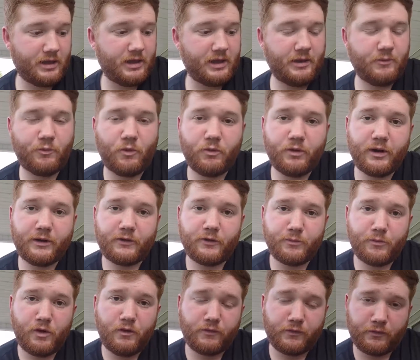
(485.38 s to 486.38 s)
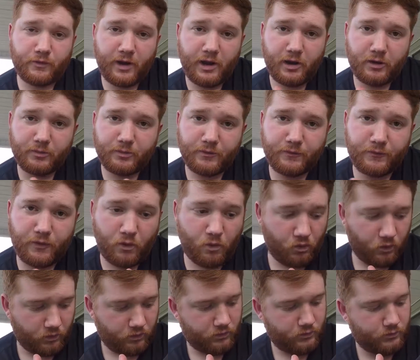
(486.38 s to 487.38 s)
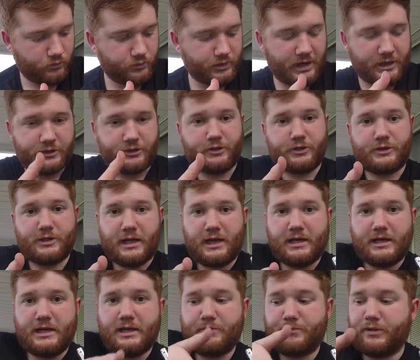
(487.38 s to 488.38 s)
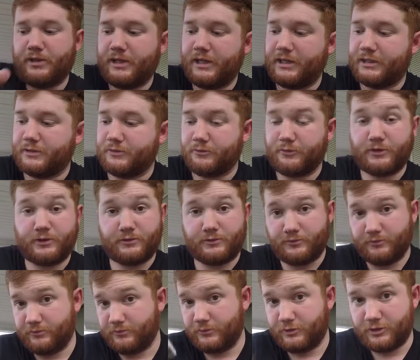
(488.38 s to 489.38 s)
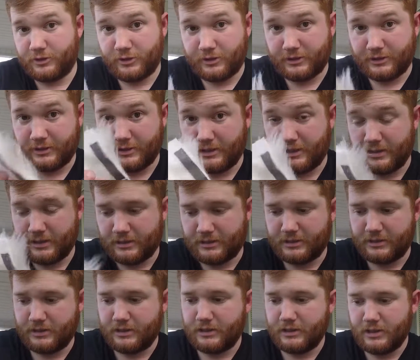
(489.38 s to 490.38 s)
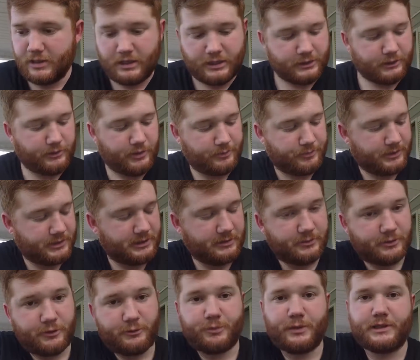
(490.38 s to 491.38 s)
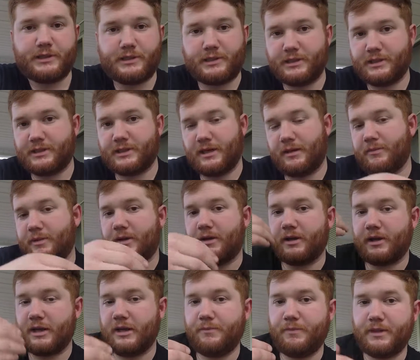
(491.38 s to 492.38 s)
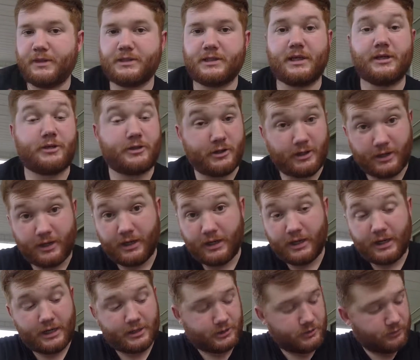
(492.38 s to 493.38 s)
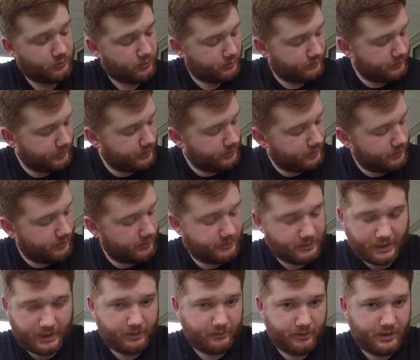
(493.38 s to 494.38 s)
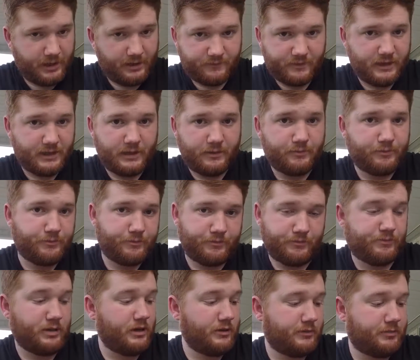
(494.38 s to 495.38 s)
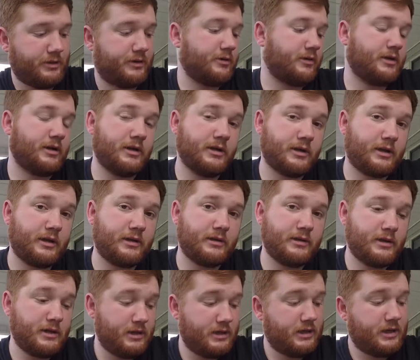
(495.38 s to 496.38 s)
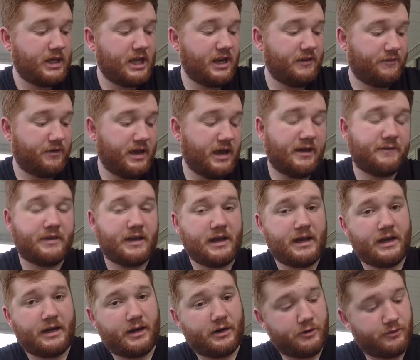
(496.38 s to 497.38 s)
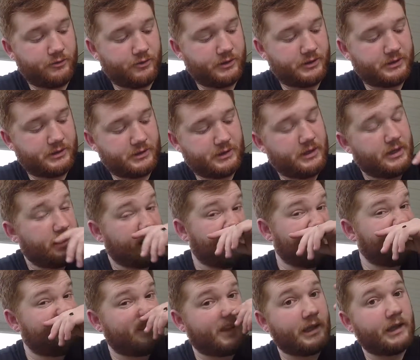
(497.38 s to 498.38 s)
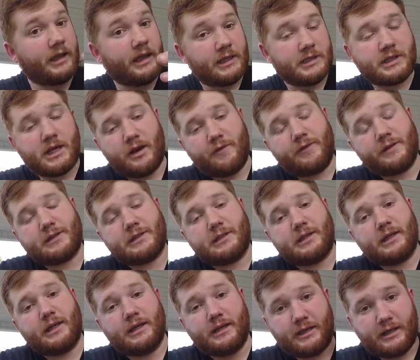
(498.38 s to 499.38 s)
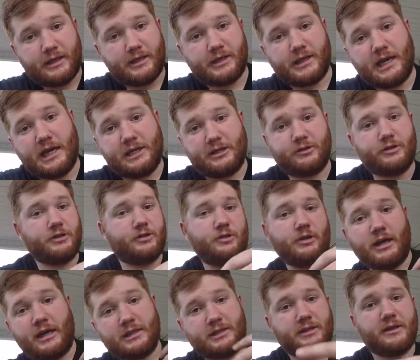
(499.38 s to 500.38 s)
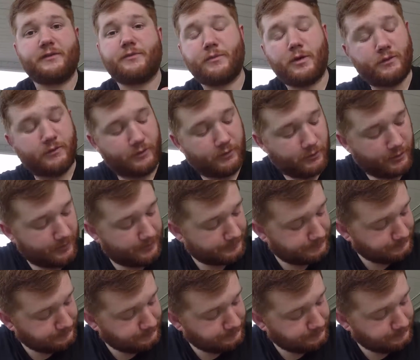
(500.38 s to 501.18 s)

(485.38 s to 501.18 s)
It wanted to move around before when I just had it in place with just this. So I put them two pieces of tape there to keep it stationary, and it actually worked really good. I don't have any bumping or clunking, and if you have that kind of noise, then that's obviously an indication that you got stuff moving around.